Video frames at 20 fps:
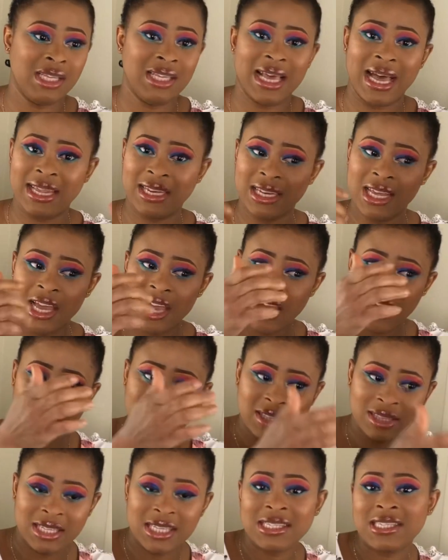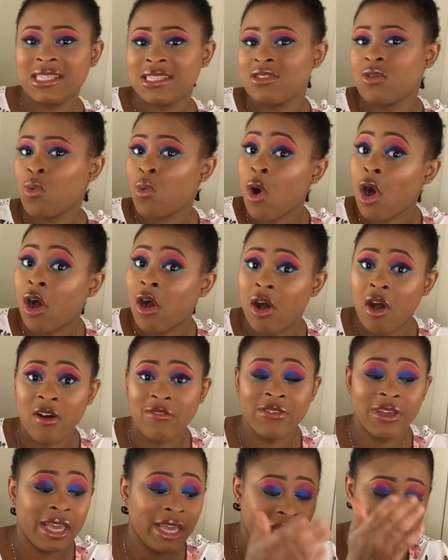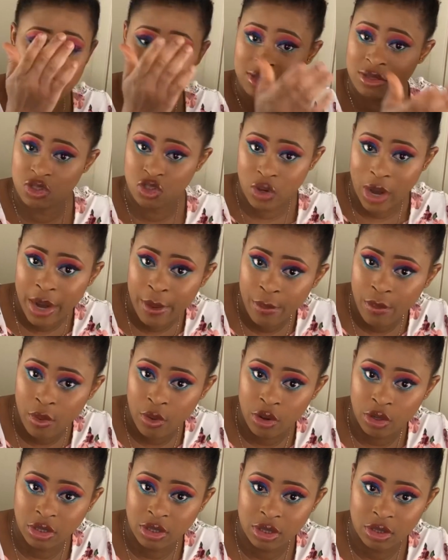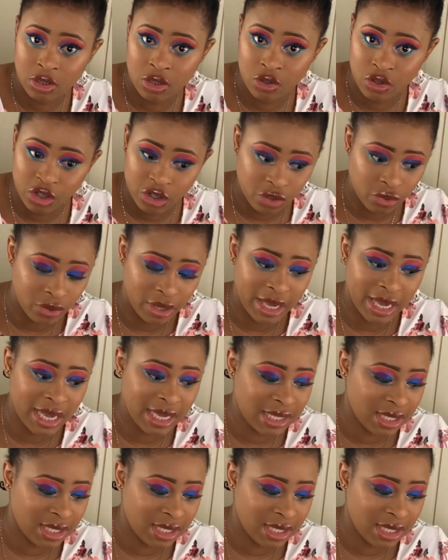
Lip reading: And this is the work of a tripod, you get.